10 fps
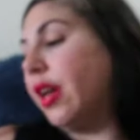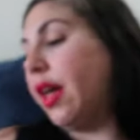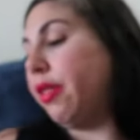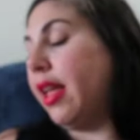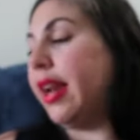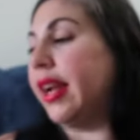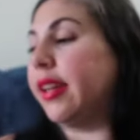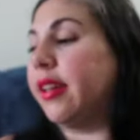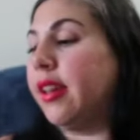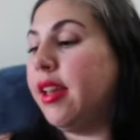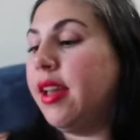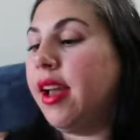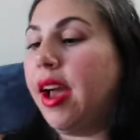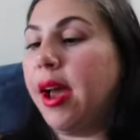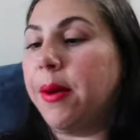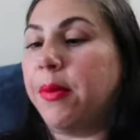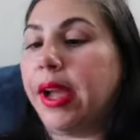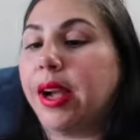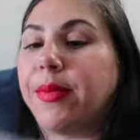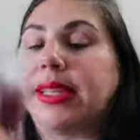Athletic.
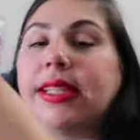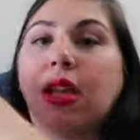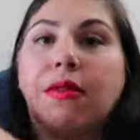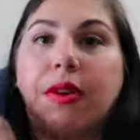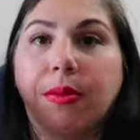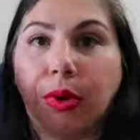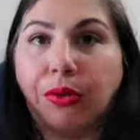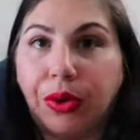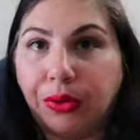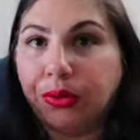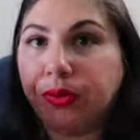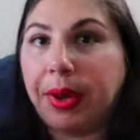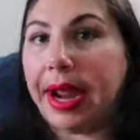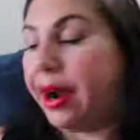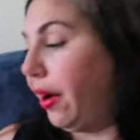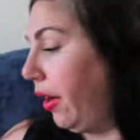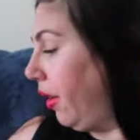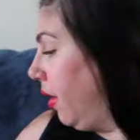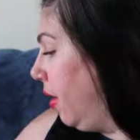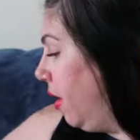I got myself a maroon pair
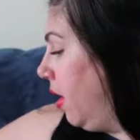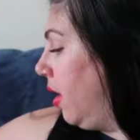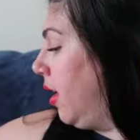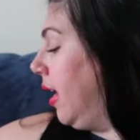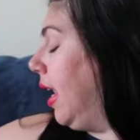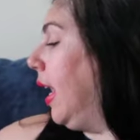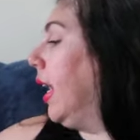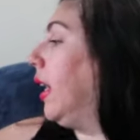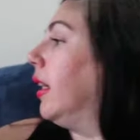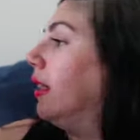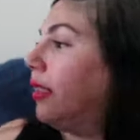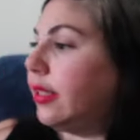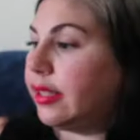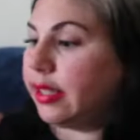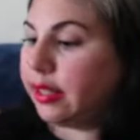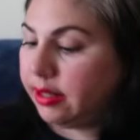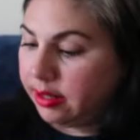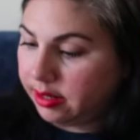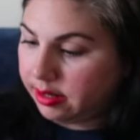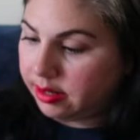and
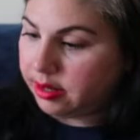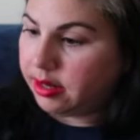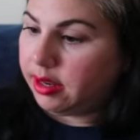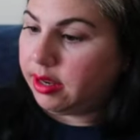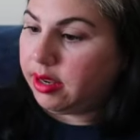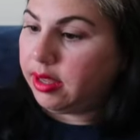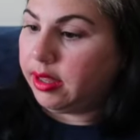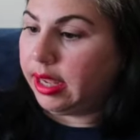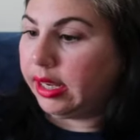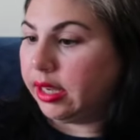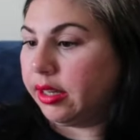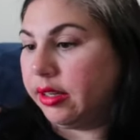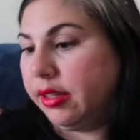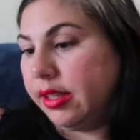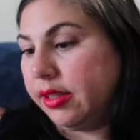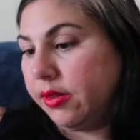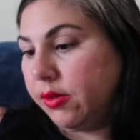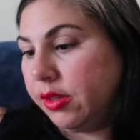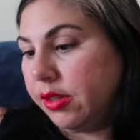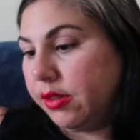like a
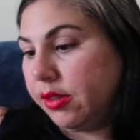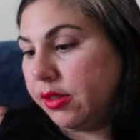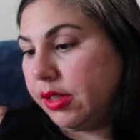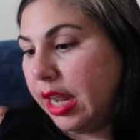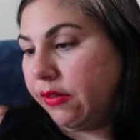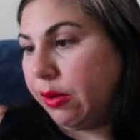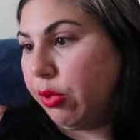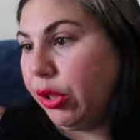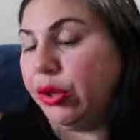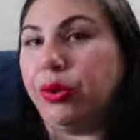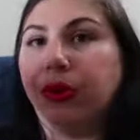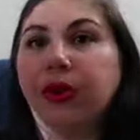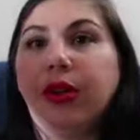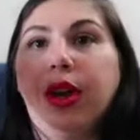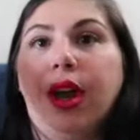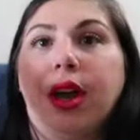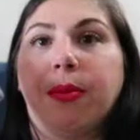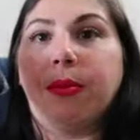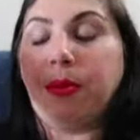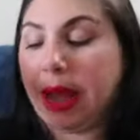navy blue
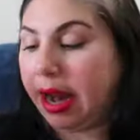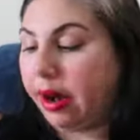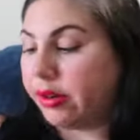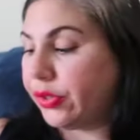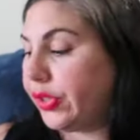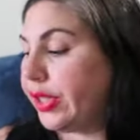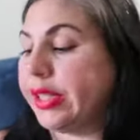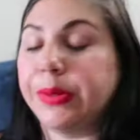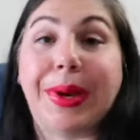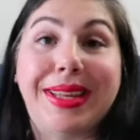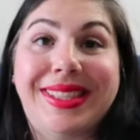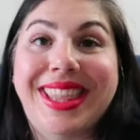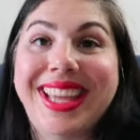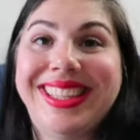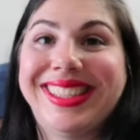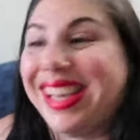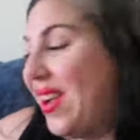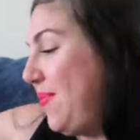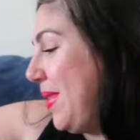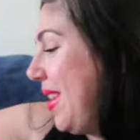pair, just to spice things
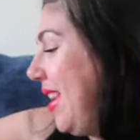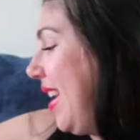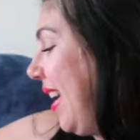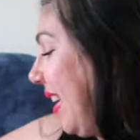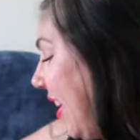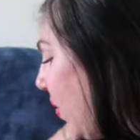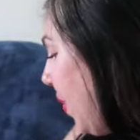up and get